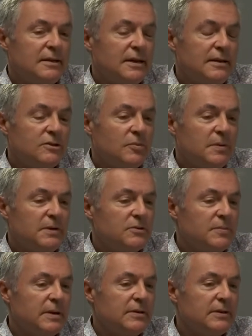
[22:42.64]
entropy is
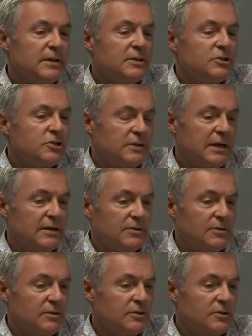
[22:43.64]
about energy
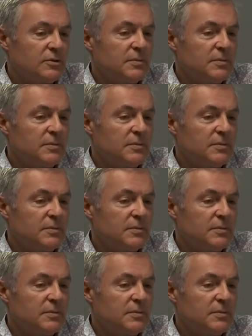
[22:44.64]
also,